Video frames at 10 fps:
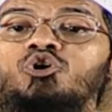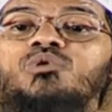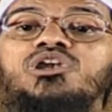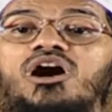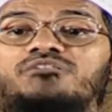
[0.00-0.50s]
who
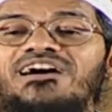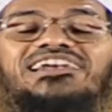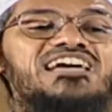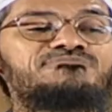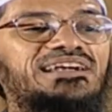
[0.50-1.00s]
will not
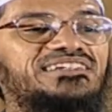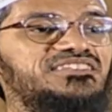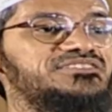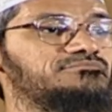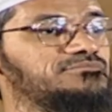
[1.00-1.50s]
find life
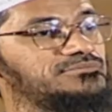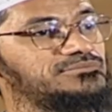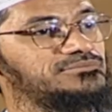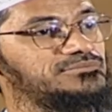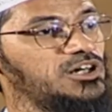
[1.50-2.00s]
partners.
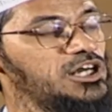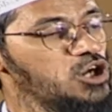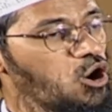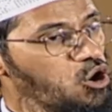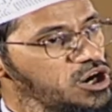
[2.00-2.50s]

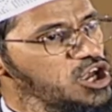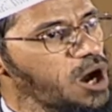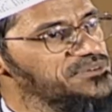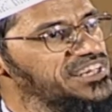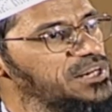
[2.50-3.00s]
Now, only
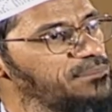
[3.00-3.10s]
option